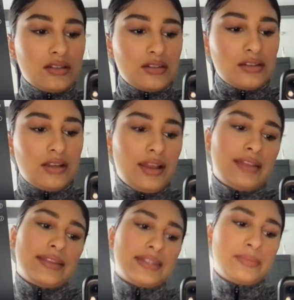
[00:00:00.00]
and
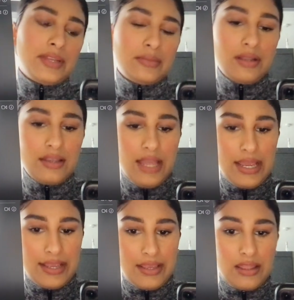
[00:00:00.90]
there's minimal light,
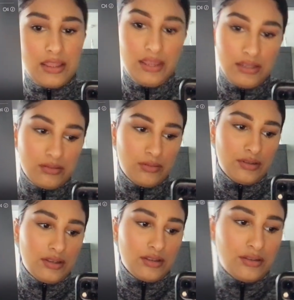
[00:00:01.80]
that's what it'll
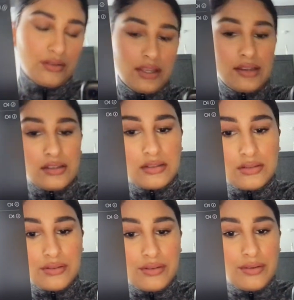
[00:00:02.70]
look like. So
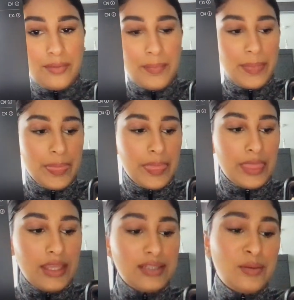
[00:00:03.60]

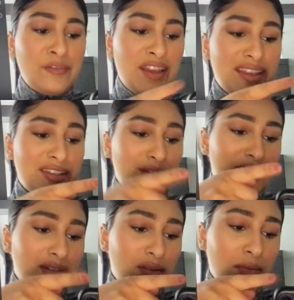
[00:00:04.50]
to be fair, it doesn't
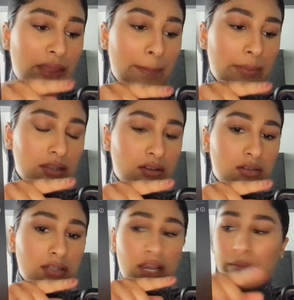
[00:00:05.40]
look that bad on
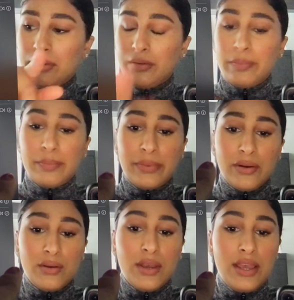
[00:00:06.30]
camera, but
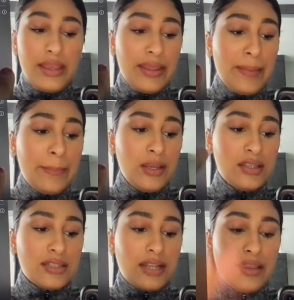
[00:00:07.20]
in person
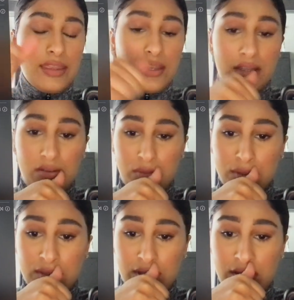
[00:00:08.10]
I think it looks
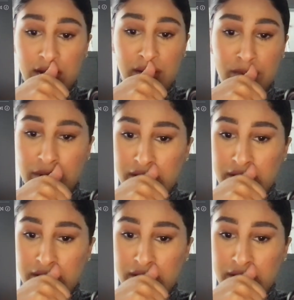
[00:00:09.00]
a lot worse.